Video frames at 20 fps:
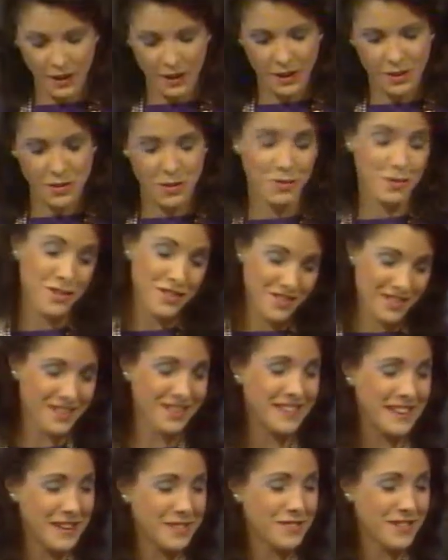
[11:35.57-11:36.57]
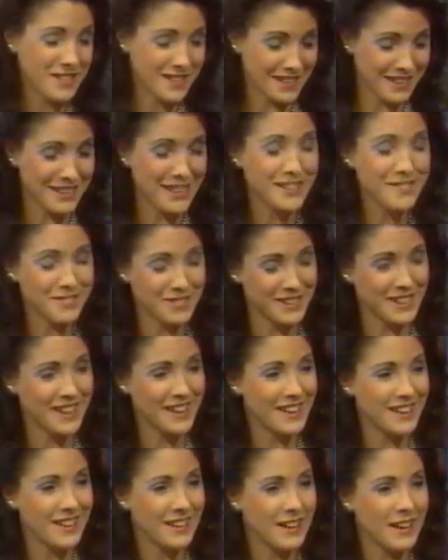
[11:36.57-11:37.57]
She's a delightful
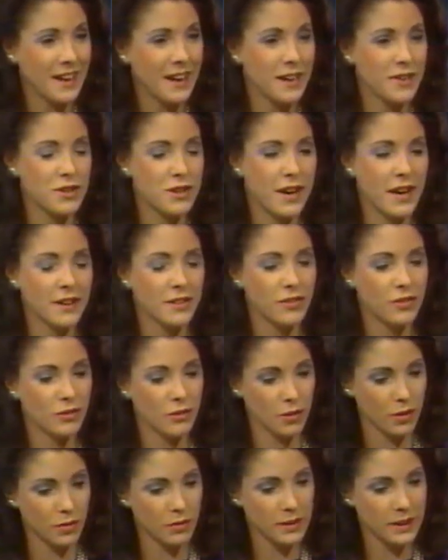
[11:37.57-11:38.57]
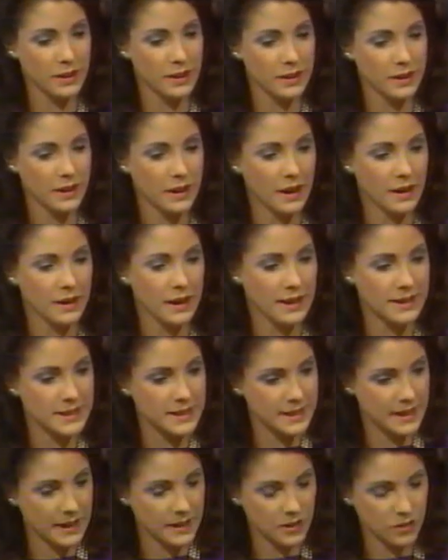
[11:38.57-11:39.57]
lady. She had a stroke in
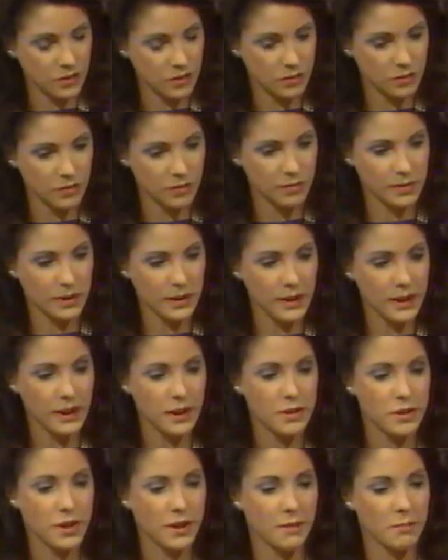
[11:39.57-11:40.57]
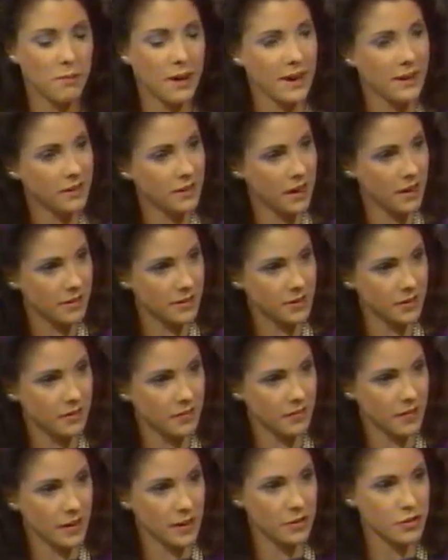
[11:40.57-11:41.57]
1982. She had a myocardial
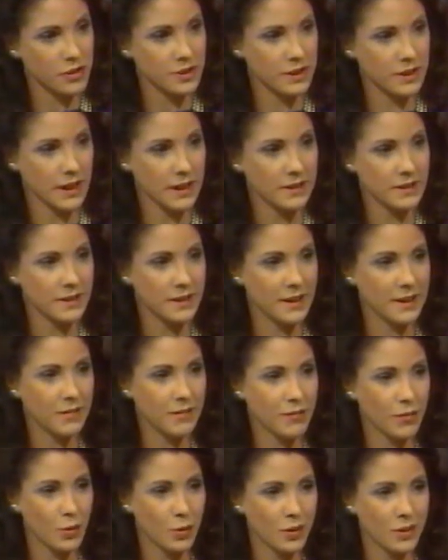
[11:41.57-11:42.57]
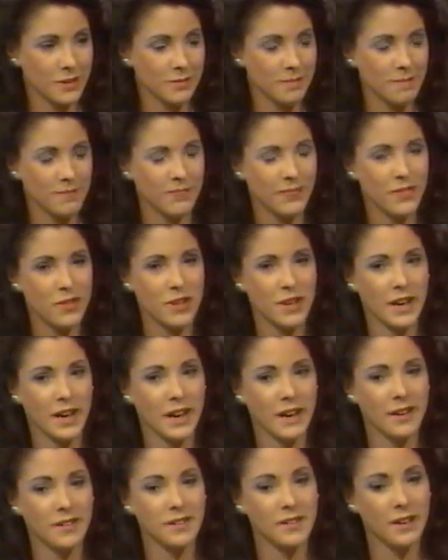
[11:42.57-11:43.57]
infarction in 1984. She
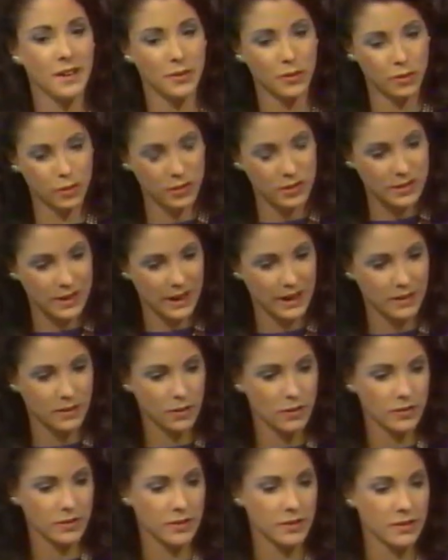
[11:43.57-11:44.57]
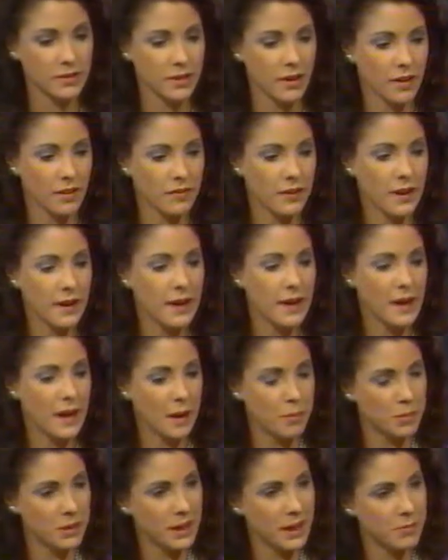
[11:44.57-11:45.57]
has concurrent diagnoses of
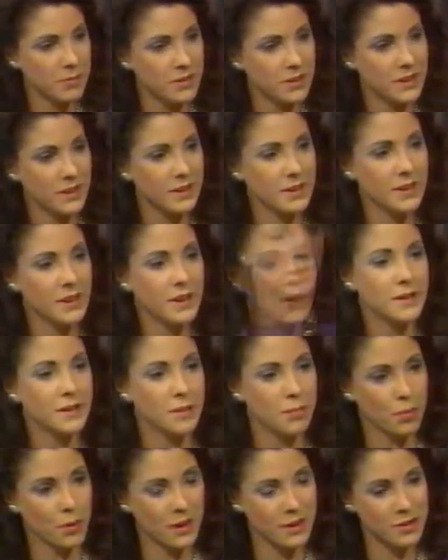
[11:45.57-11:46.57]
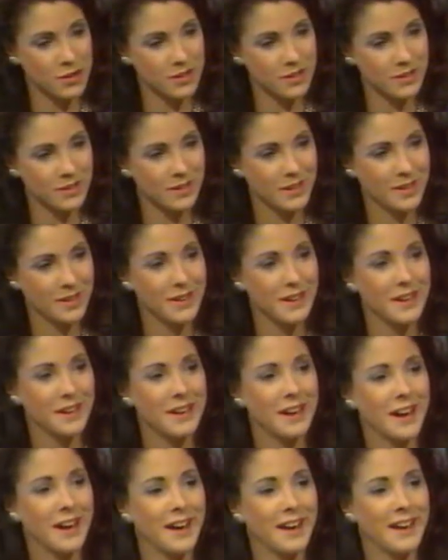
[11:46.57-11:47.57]
epilepsy, depression,
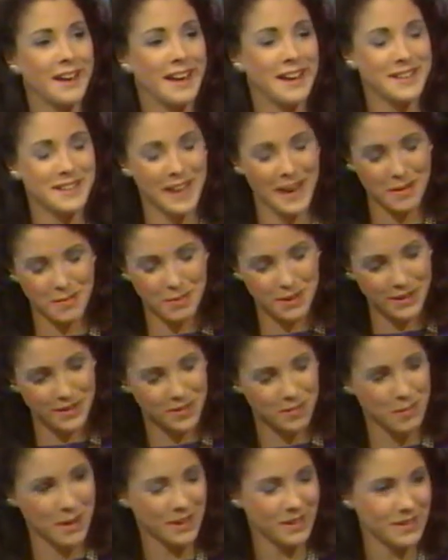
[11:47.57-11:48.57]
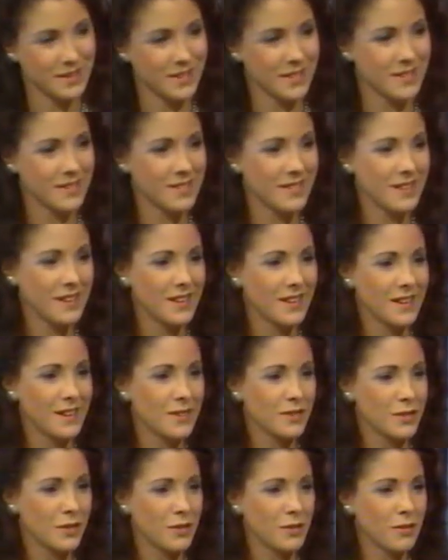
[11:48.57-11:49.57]
and diabetes mellitus.
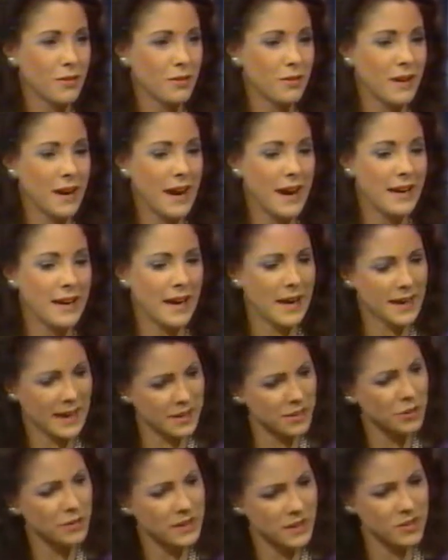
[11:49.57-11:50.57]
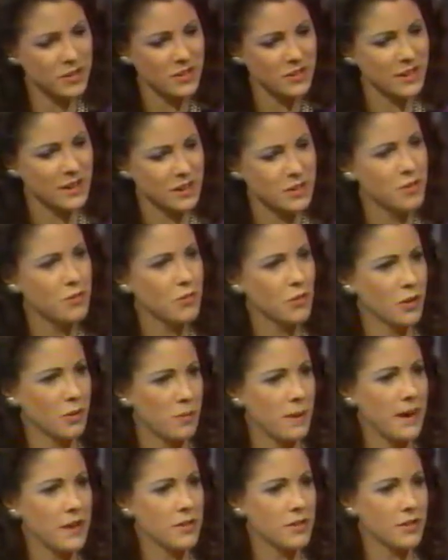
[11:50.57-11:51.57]
So, I don't think she's that unusual a
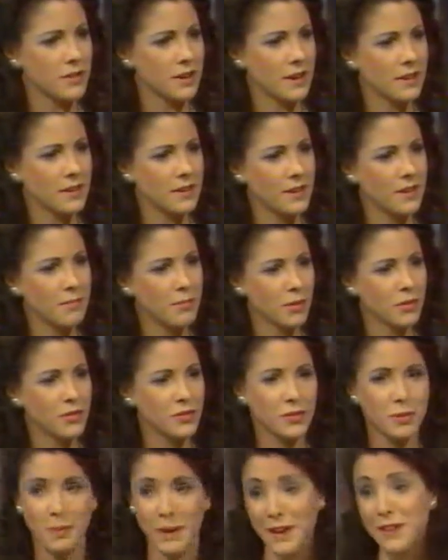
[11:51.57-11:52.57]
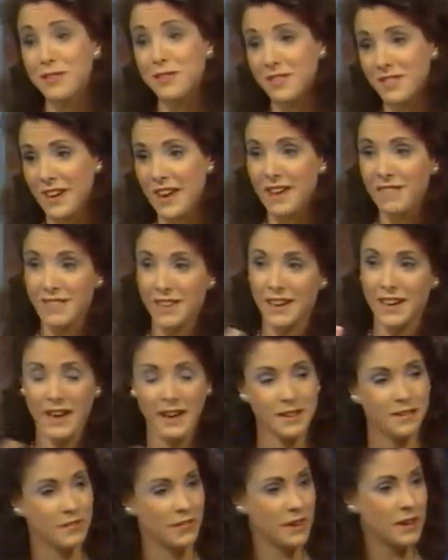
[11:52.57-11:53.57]
patient. I think most of your patients have that kind
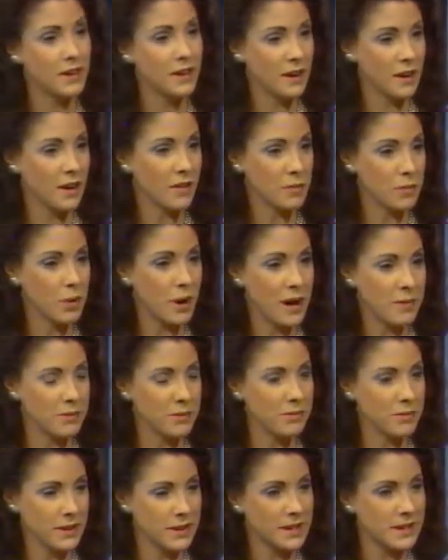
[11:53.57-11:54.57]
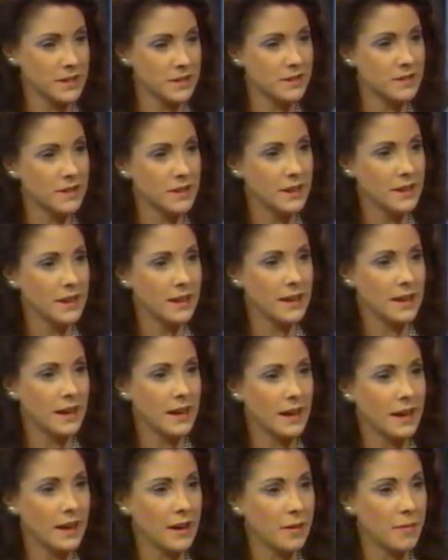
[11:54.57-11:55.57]
of problem list.
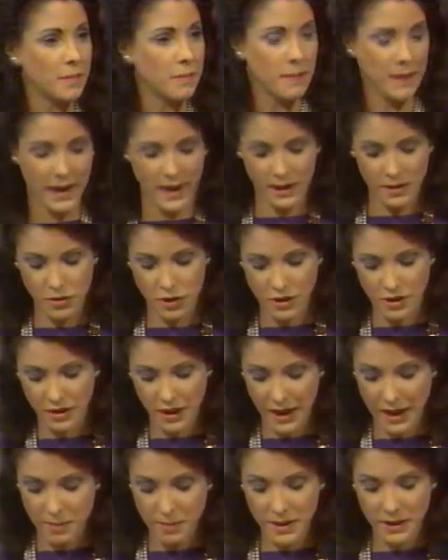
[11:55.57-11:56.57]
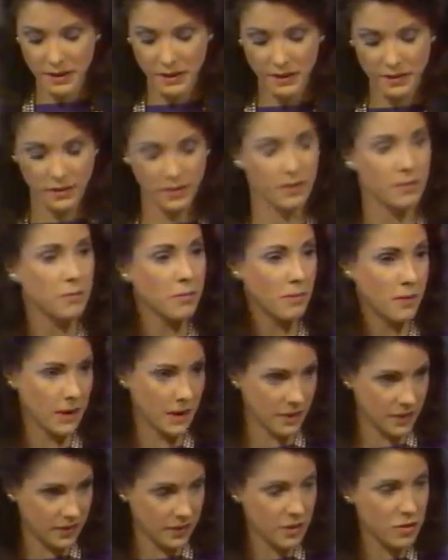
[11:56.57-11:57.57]
And she came in
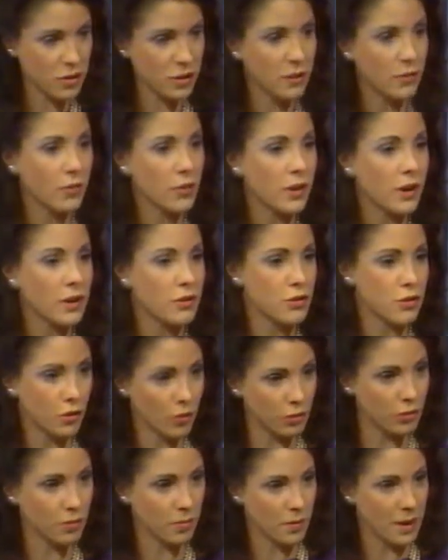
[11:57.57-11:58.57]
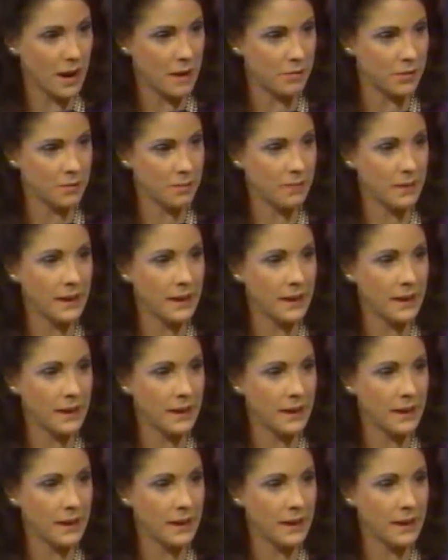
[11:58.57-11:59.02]
essentially for a shoulder problem.